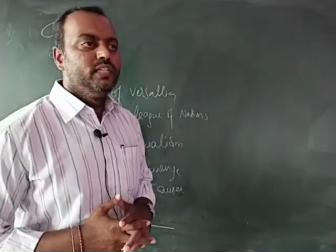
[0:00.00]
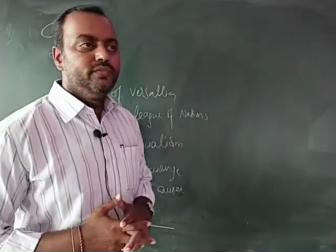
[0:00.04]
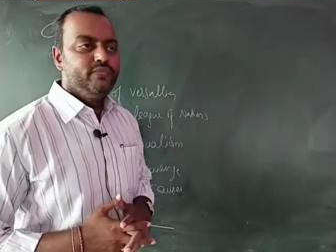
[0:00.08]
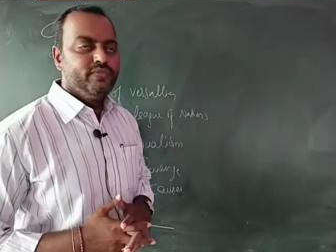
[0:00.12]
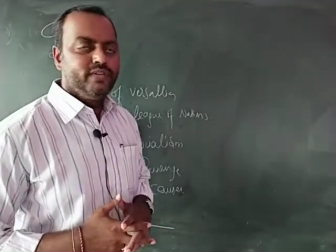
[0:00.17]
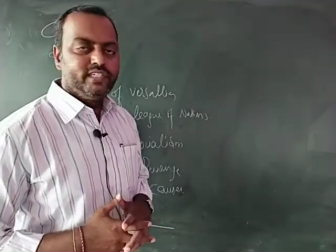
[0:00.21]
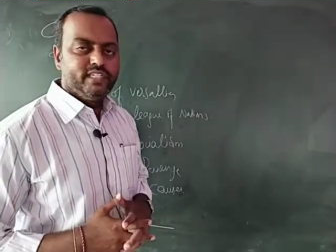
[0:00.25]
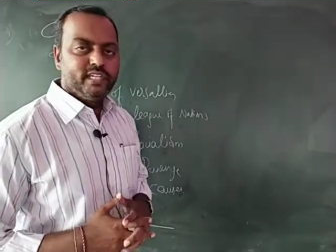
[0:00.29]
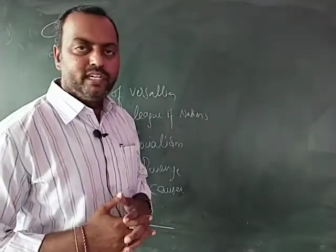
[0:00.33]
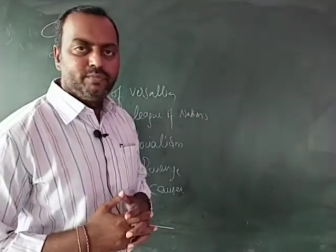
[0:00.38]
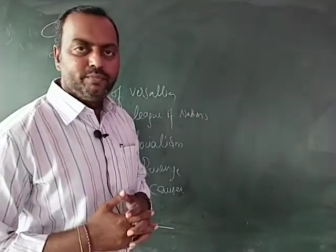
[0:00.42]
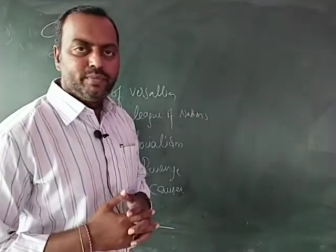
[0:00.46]

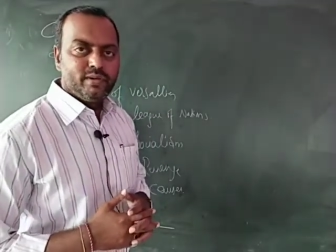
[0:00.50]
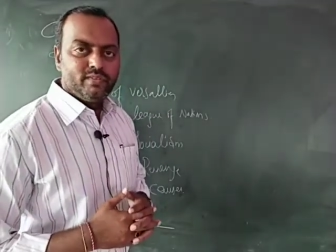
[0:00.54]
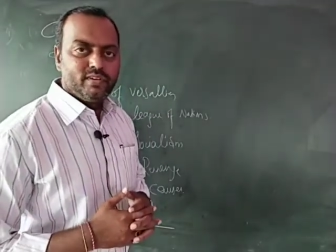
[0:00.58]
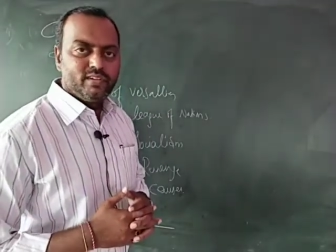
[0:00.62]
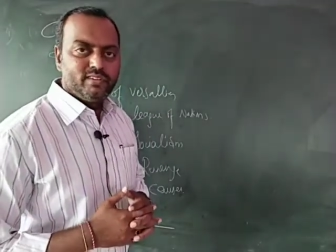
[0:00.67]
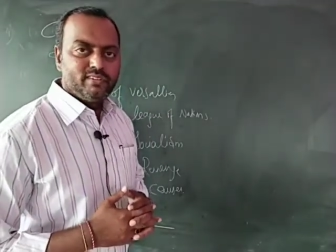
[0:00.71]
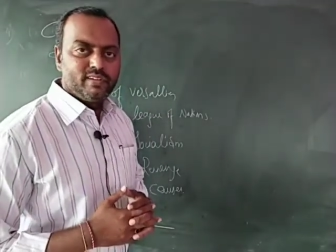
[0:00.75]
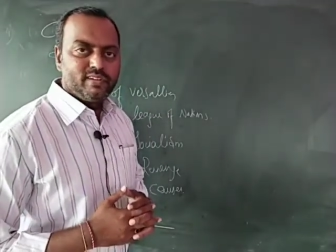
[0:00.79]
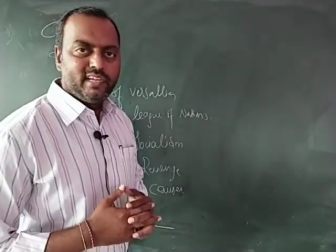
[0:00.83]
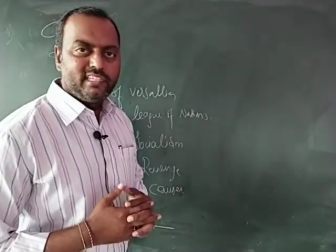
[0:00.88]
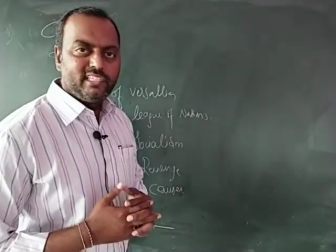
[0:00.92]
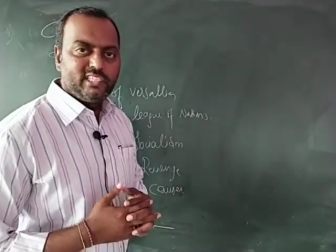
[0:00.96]
defeated
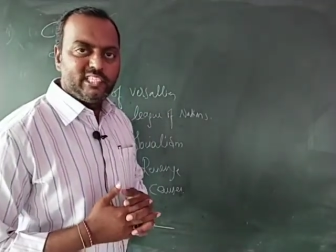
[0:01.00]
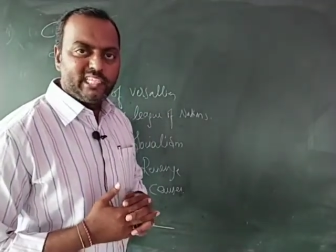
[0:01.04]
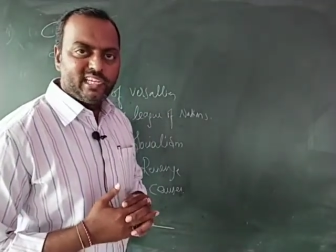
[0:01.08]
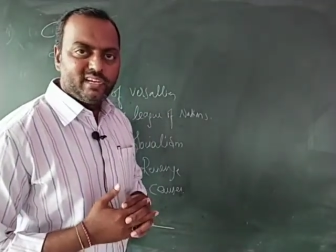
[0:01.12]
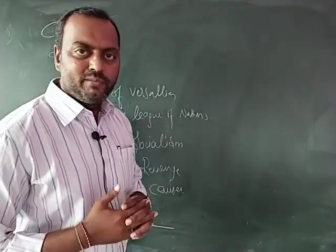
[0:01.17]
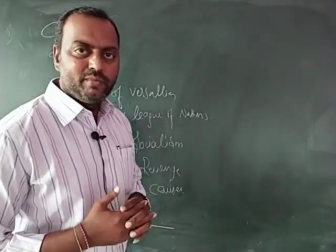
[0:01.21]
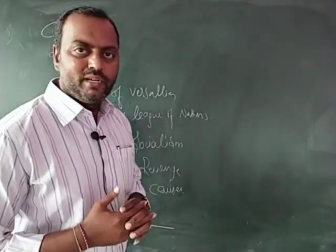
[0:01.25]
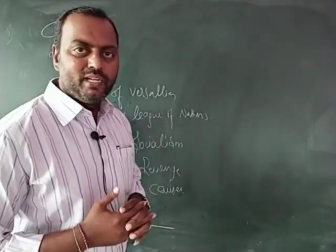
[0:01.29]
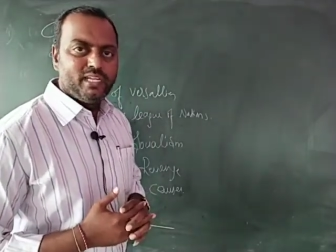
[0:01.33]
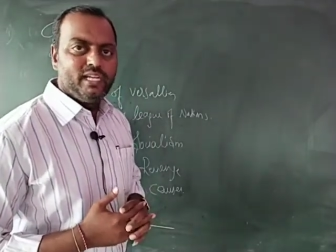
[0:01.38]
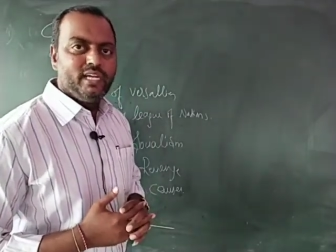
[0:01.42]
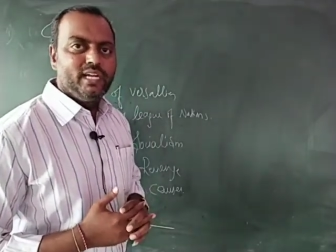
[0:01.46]
powers like
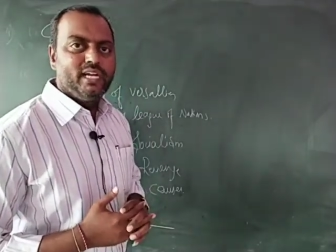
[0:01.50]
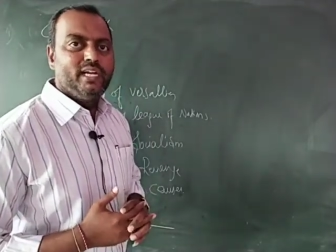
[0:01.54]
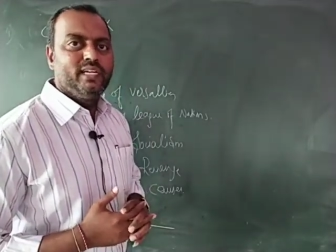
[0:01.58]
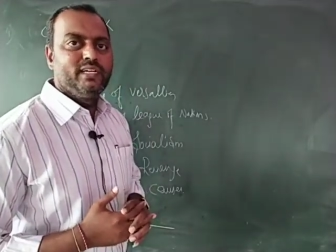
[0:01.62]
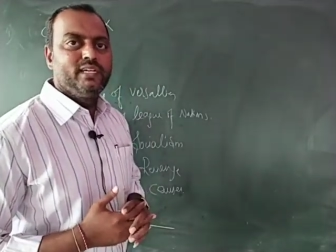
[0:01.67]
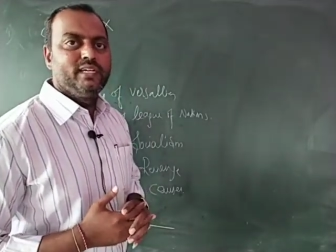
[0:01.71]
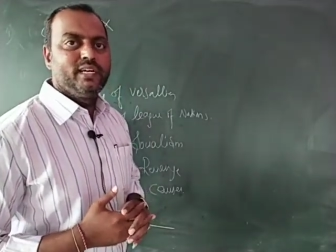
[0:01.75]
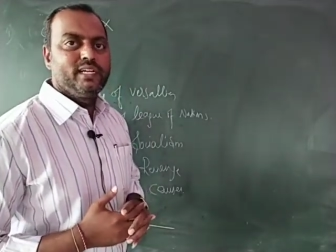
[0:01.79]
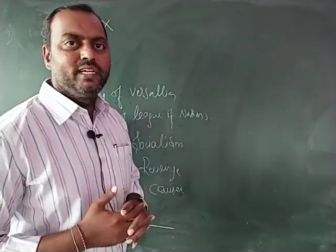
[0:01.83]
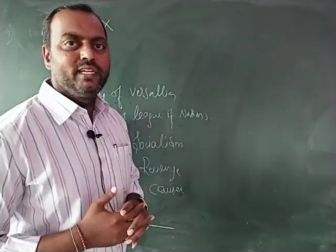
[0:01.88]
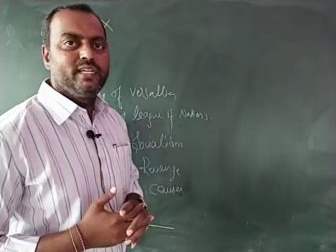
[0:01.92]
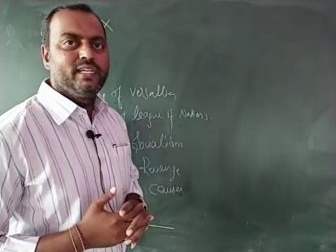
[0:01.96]
Germany and
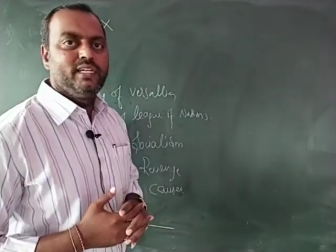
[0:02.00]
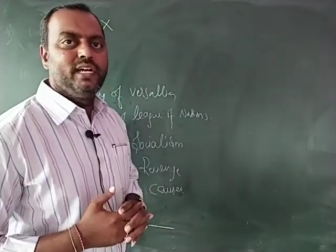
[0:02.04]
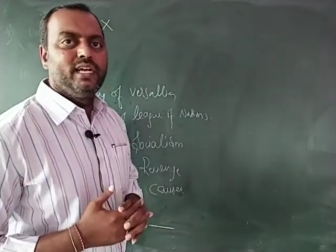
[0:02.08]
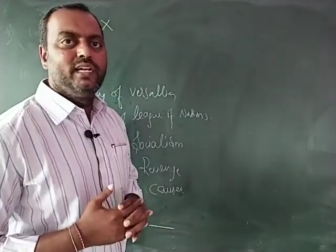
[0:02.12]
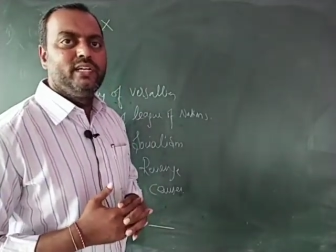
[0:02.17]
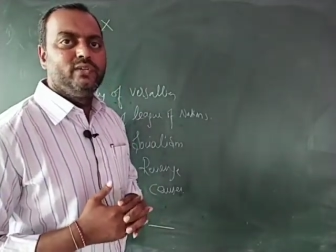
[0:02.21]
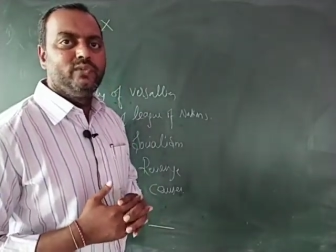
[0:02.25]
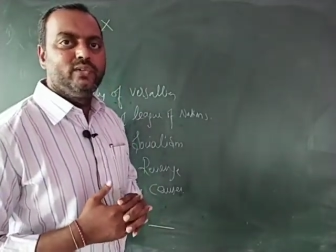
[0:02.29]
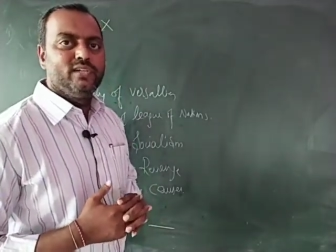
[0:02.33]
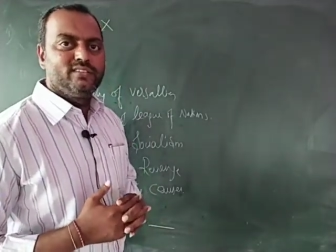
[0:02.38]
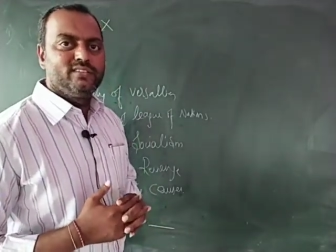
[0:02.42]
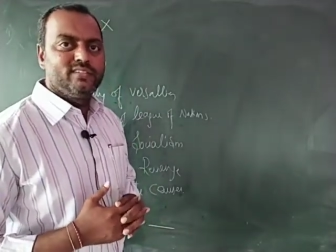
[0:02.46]
Turkey
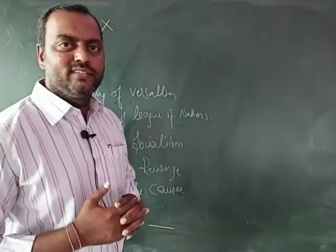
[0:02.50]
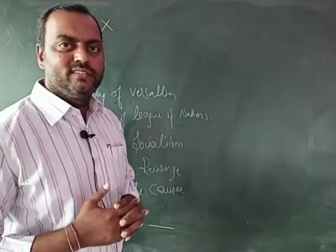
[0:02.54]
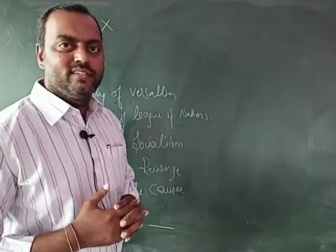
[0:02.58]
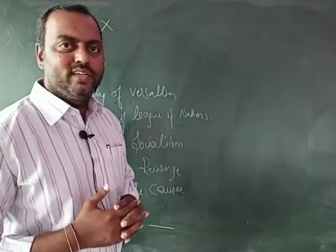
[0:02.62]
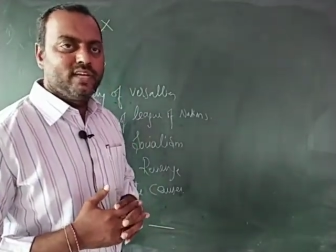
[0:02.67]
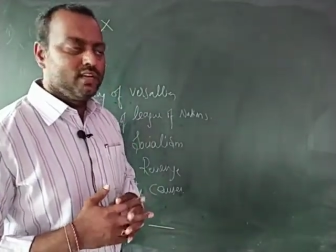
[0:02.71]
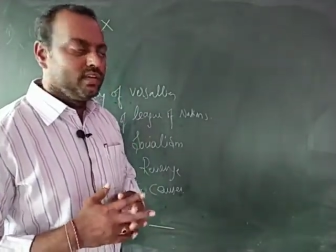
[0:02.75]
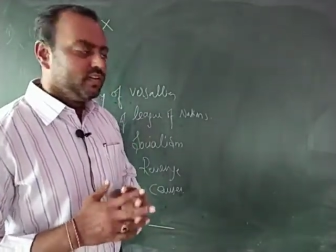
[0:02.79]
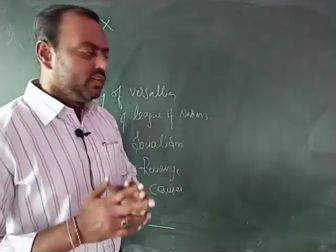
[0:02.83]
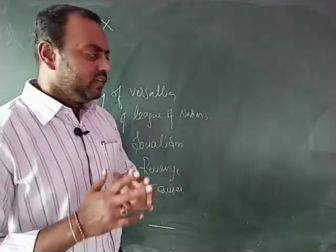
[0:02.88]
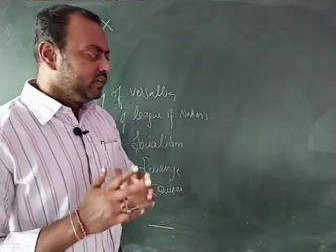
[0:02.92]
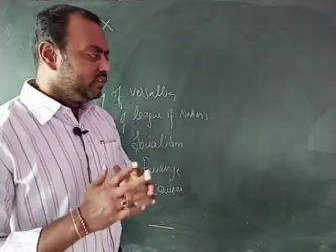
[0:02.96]
and
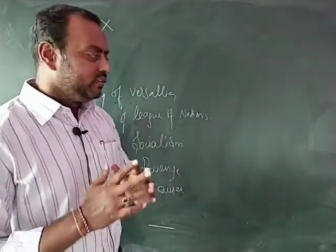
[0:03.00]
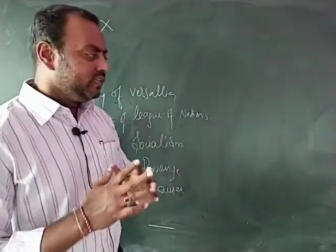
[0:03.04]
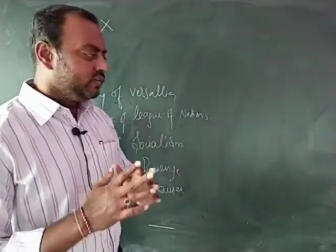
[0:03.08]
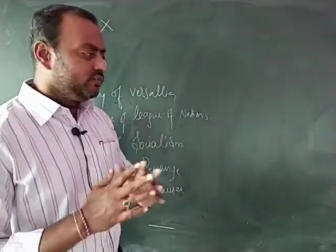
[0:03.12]
USSR.